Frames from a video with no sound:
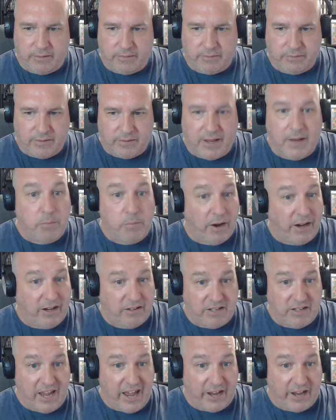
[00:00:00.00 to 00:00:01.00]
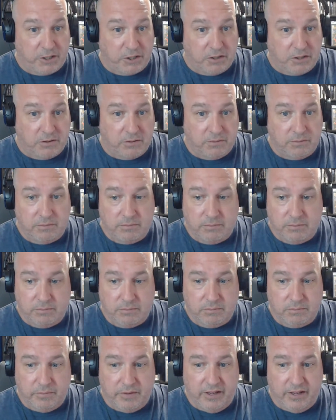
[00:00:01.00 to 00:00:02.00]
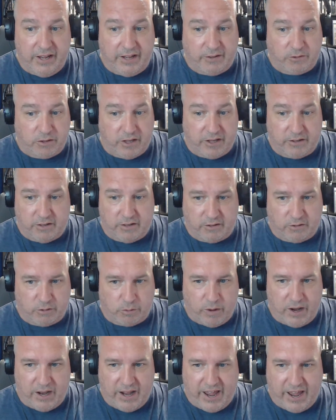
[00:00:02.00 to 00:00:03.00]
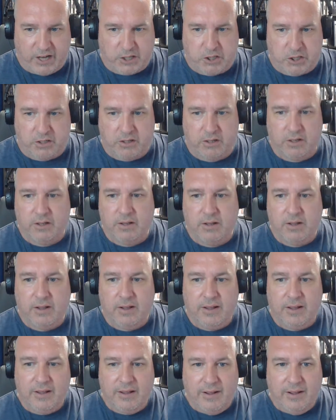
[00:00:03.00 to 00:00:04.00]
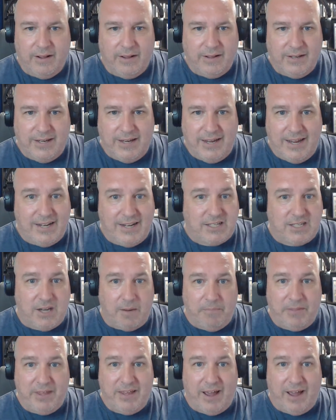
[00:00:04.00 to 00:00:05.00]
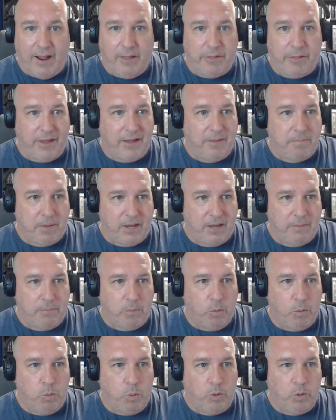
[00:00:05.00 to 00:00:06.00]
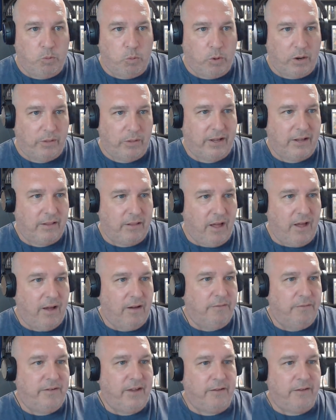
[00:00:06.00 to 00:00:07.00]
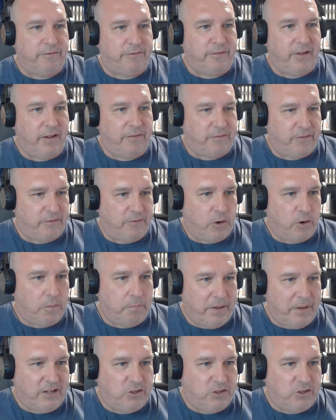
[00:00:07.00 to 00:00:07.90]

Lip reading: He brings the action. It's great action. It's something I think people would really love if you're a big